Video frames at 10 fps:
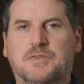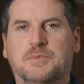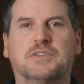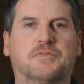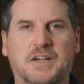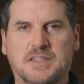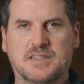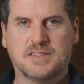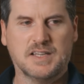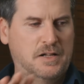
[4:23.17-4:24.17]
from the device
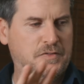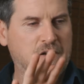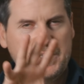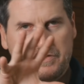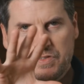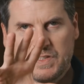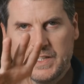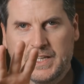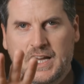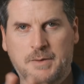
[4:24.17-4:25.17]
itself. You've just got
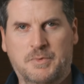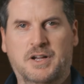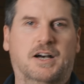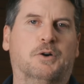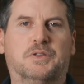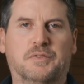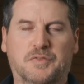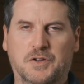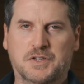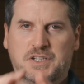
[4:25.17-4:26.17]
the camera out at the
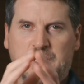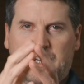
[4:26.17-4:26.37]
front,